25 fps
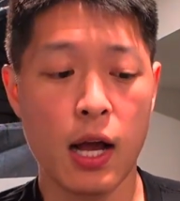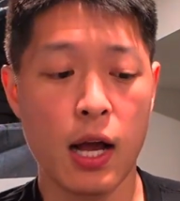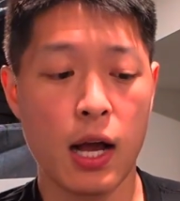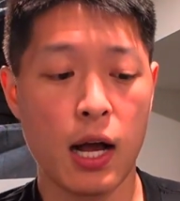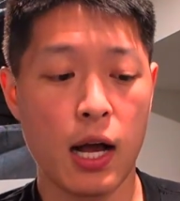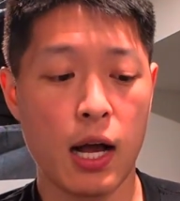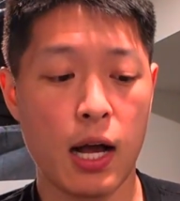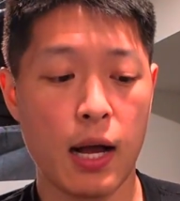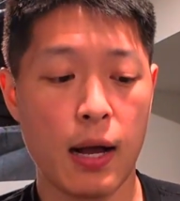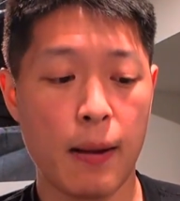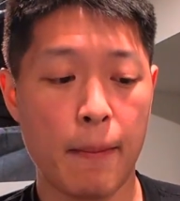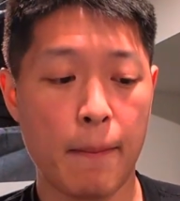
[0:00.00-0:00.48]

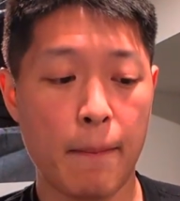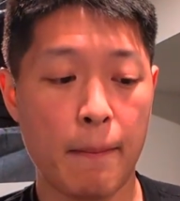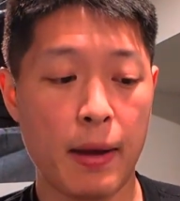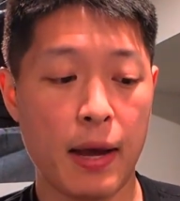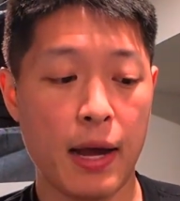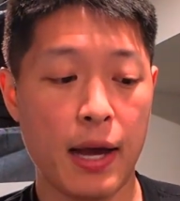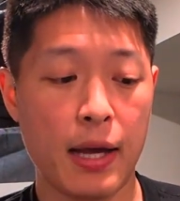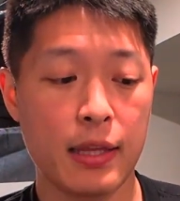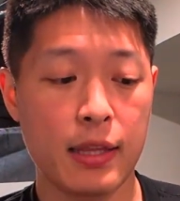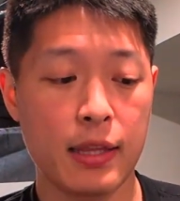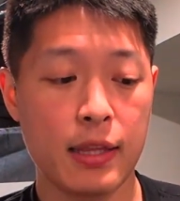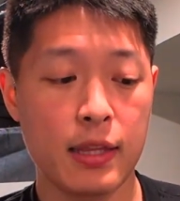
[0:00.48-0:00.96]

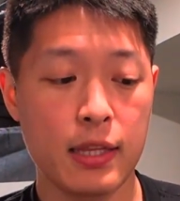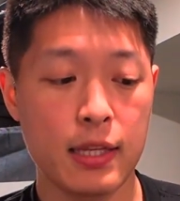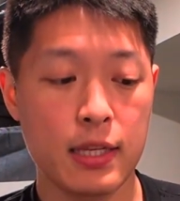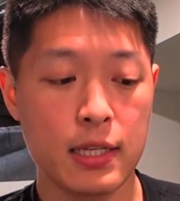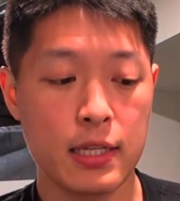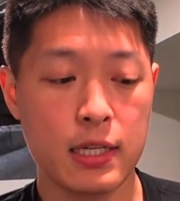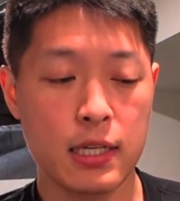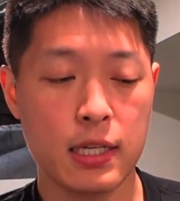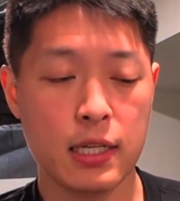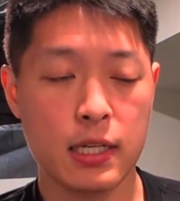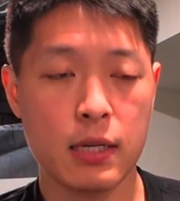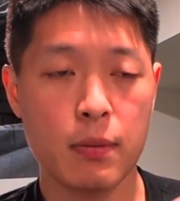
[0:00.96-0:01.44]
I
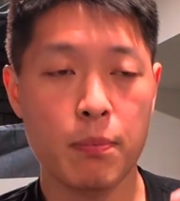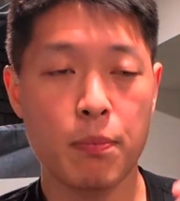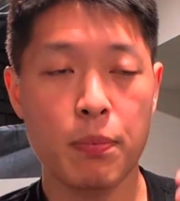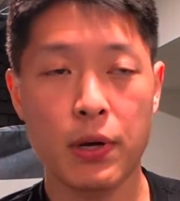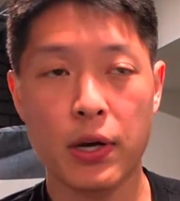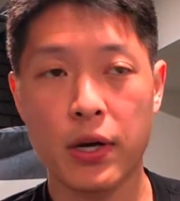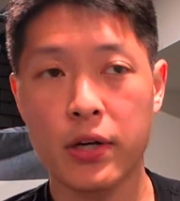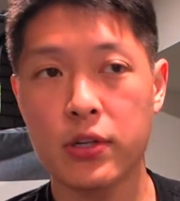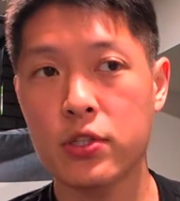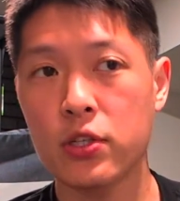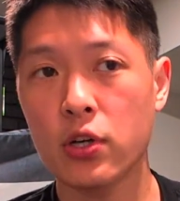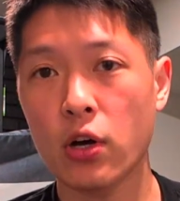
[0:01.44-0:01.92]
think
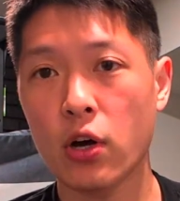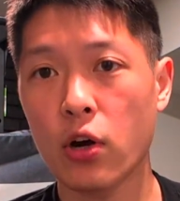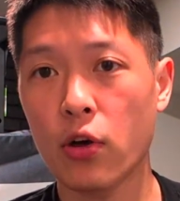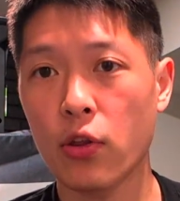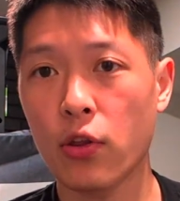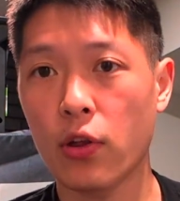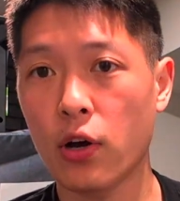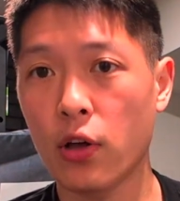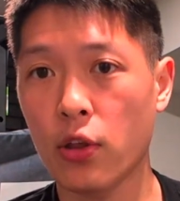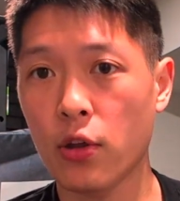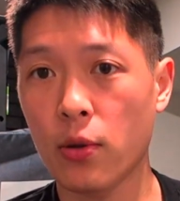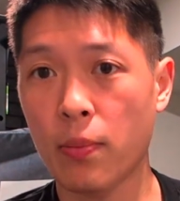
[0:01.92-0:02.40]
compared to all
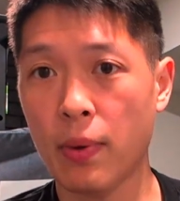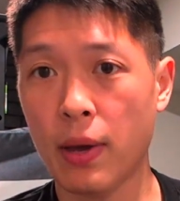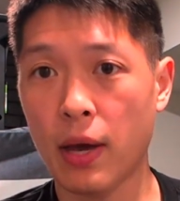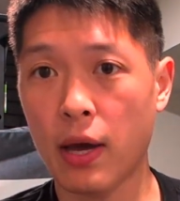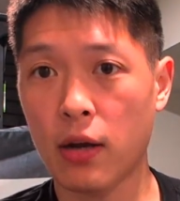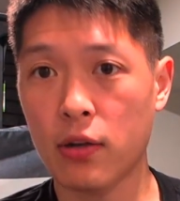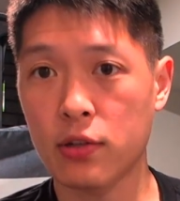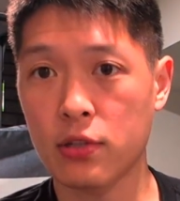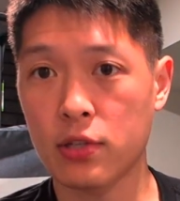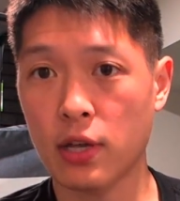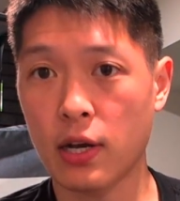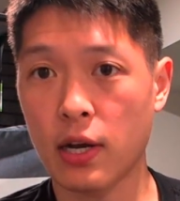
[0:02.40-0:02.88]
the other
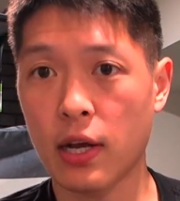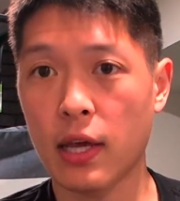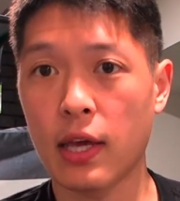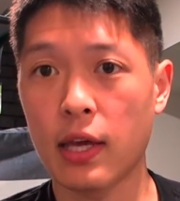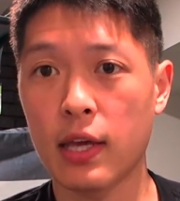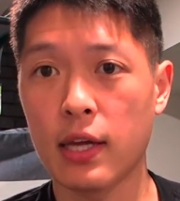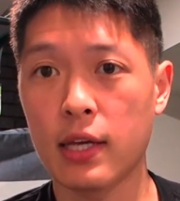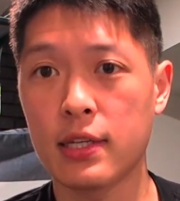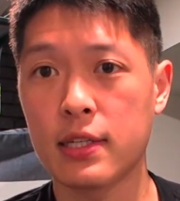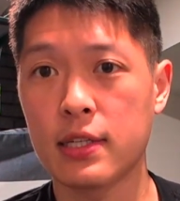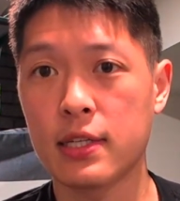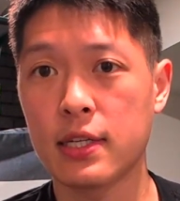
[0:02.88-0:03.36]
paddles that I
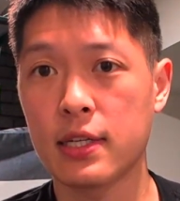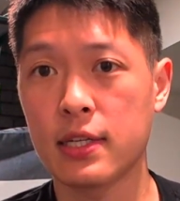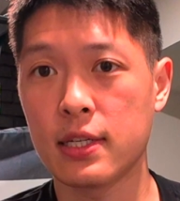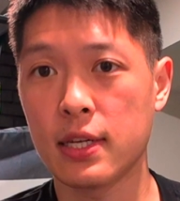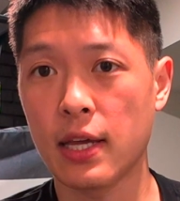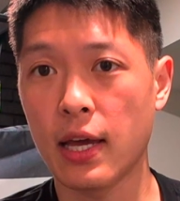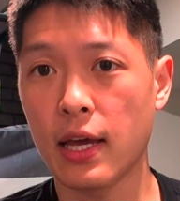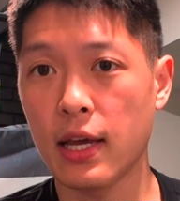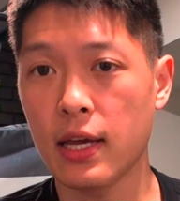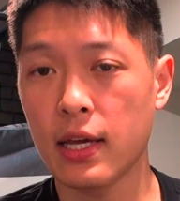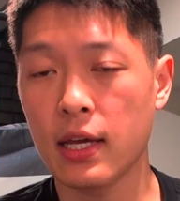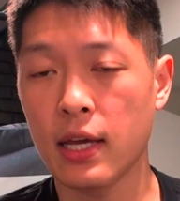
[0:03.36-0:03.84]
hit
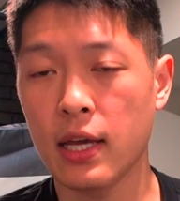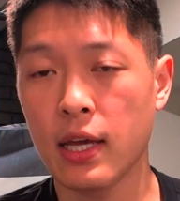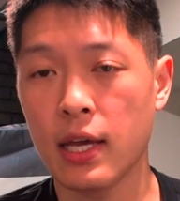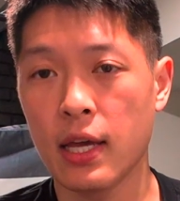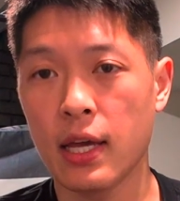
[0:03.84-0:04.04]
today,